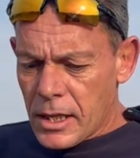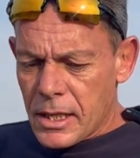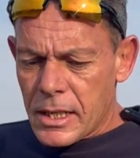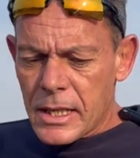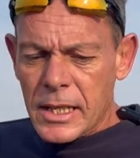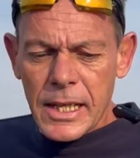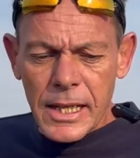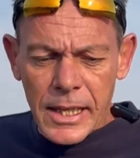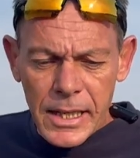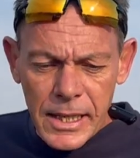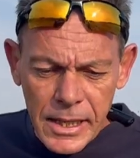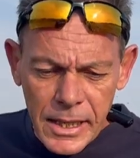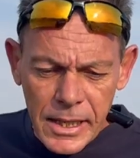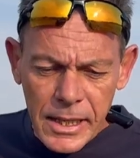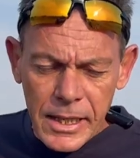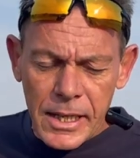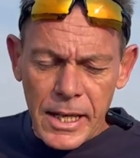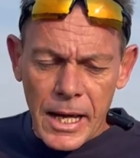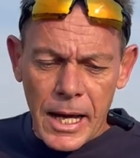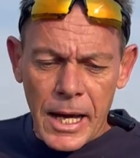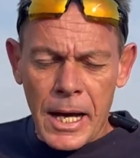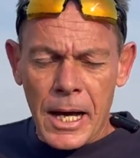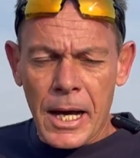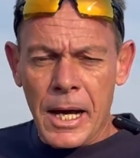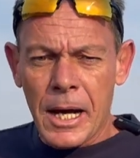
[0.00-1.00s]
cleaning
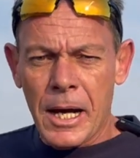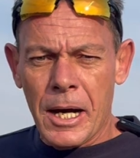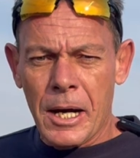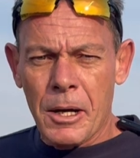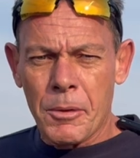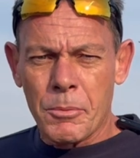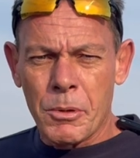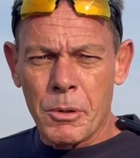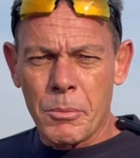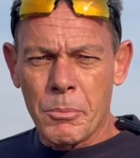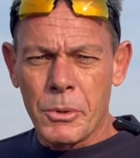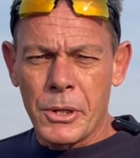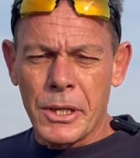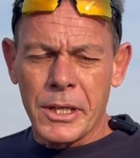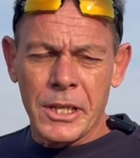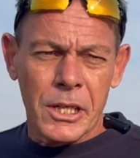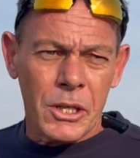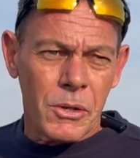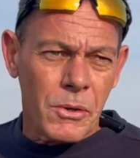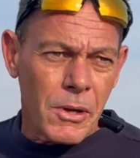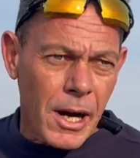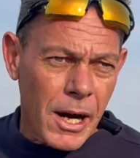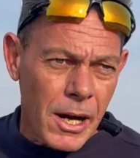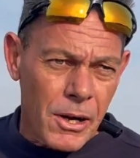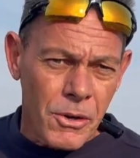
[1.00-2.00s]
it up, putting
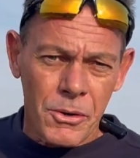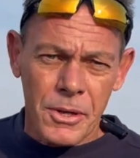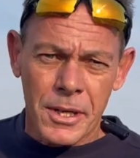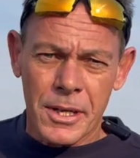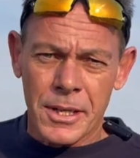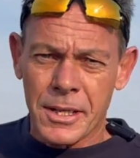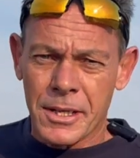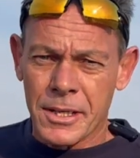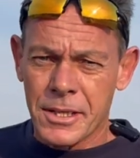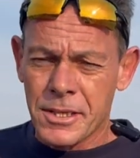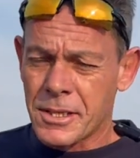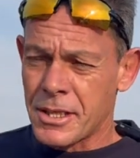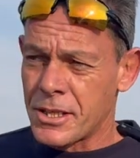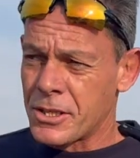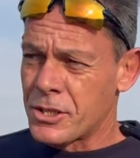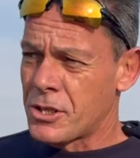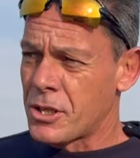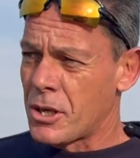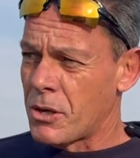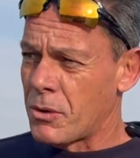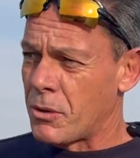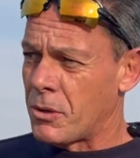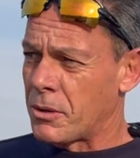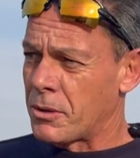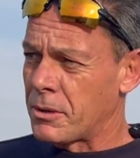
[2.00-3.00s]
new O-rings and
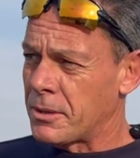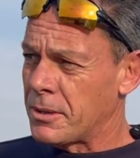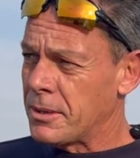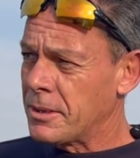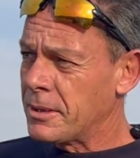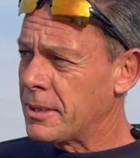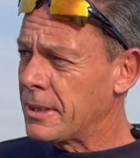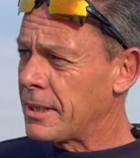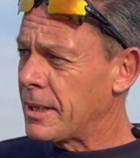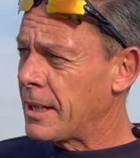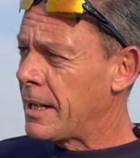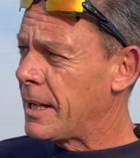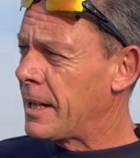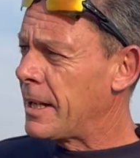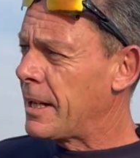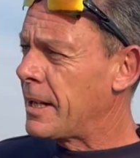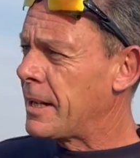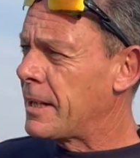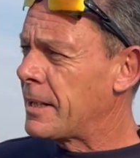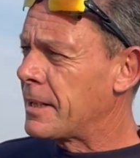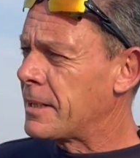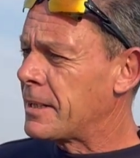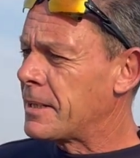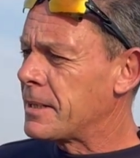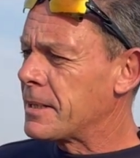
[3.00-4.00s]
so on.
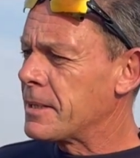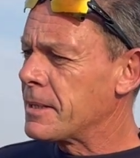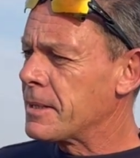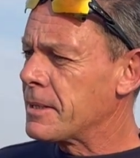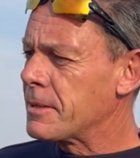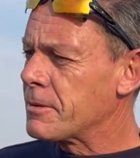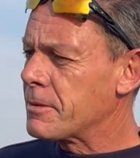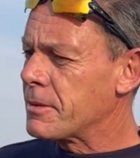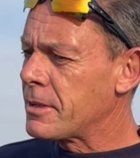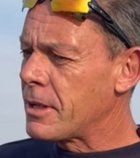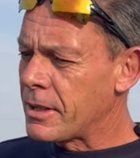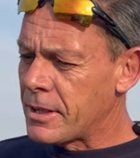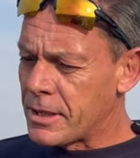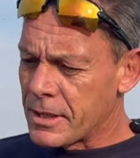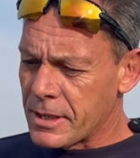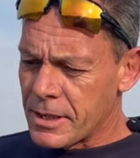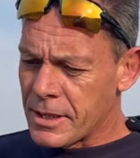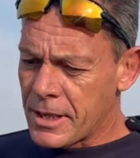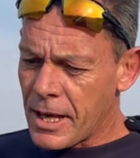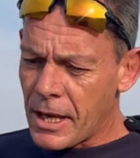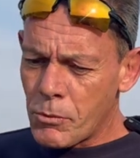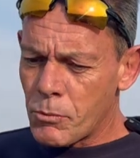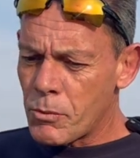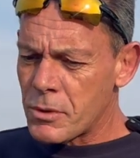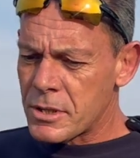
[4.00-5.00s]
And
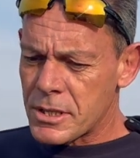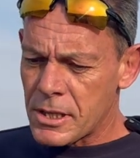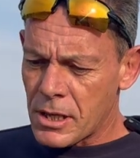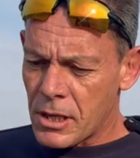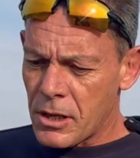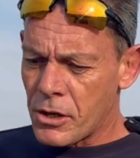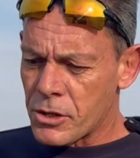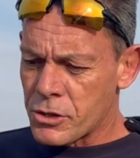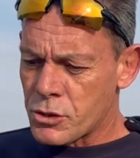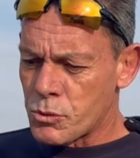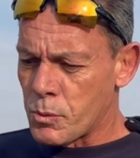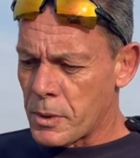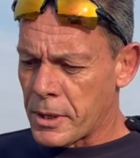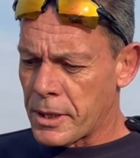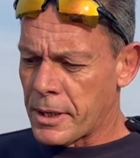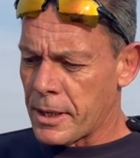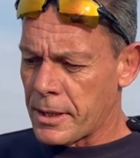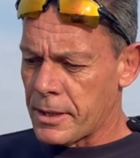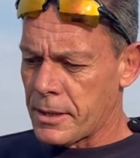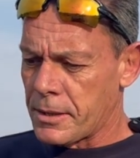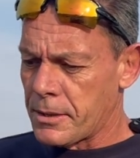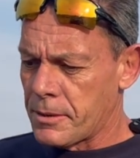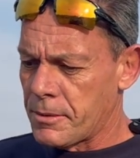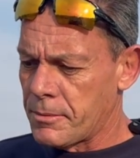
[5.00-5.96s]
that was last weekend.